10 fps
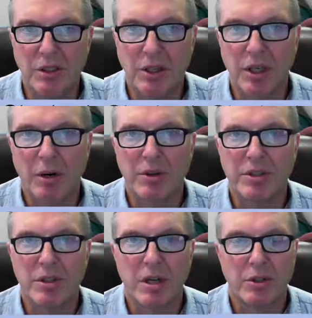you can
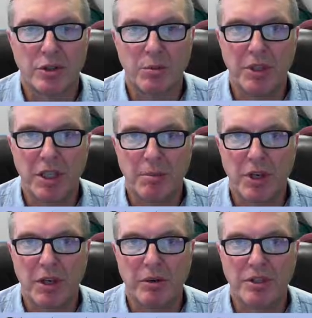always shoot me an
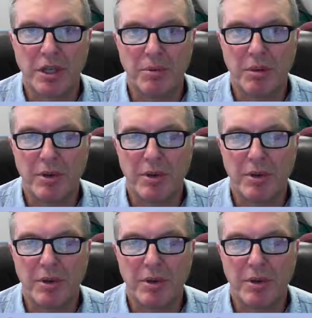email or send me